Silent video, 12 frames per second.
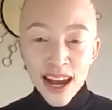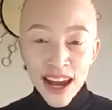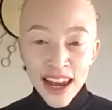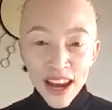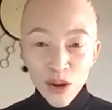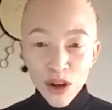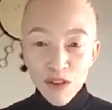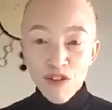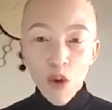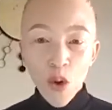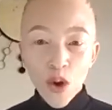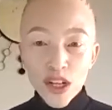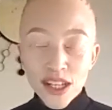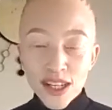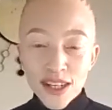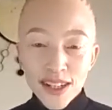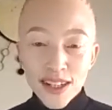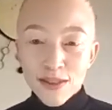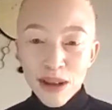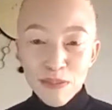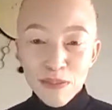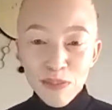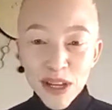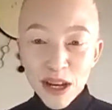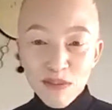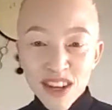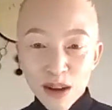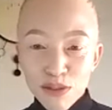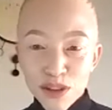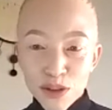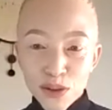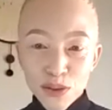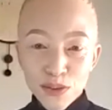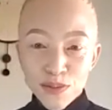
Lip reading: and I could afford my BMW.